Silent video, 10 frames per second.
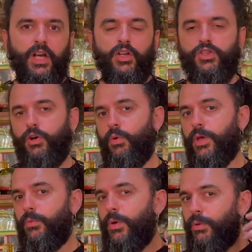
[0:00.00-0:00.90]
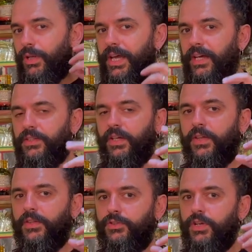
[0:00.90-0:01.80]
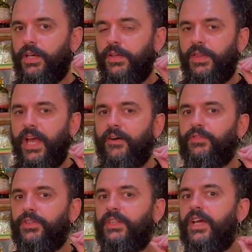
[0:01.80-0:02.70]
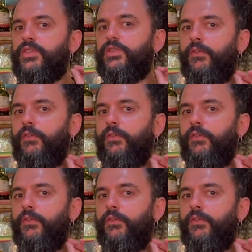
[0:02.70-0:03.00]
So we will get in the drink the aftertaste